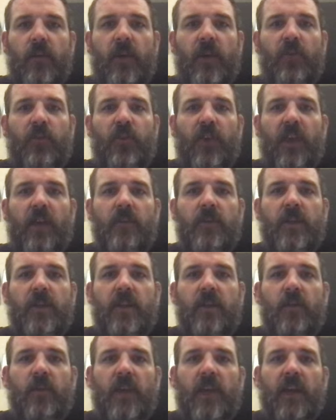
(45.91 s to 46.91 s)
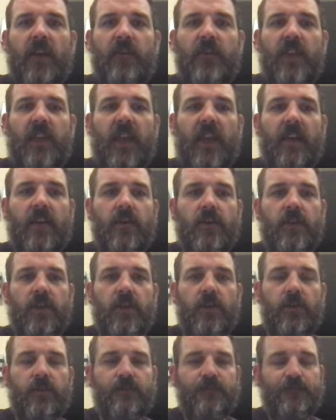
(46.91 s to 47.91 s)
We have family that we have to cater
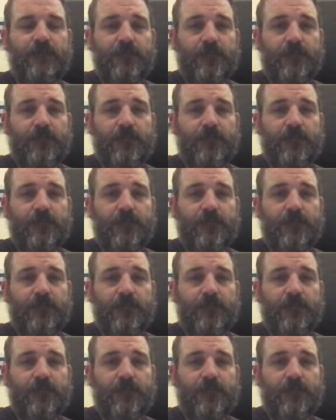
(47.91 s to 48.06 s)
to.